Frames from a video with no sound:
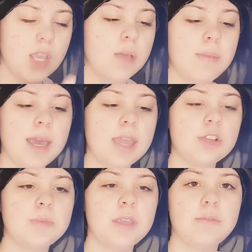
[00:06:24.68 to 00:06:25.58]
my hair is
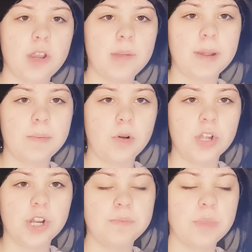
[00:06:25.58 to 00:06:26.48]
being very
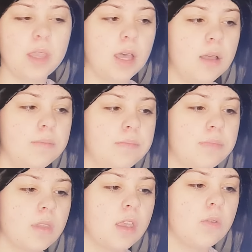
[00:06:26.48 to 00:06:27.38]
bipolar. Um,
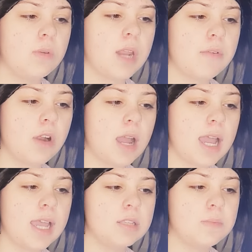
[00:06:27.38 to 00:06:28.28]
whenever I
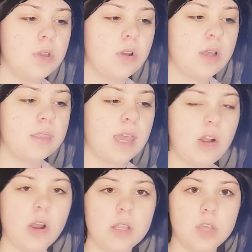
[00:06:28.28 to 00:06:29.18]
had to put on that
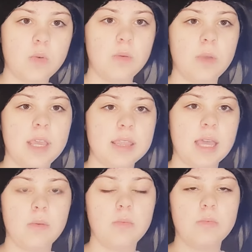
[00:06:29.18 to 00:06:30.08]
Harley Quinn wig
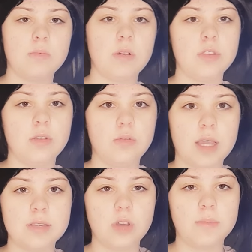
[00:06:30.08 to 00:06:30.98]
that you
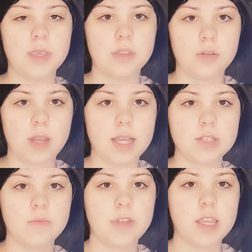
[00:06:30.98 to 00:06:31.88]
guys saw me in the
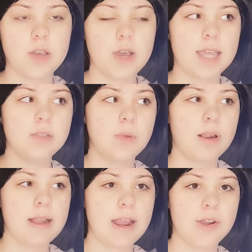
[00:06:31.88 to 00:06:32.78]
reaction video, I had to wear a
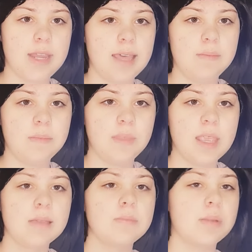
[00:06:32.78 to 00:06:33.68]
hairnet.
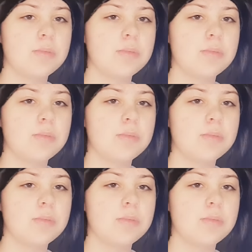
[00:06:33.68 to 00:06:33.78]
But I'm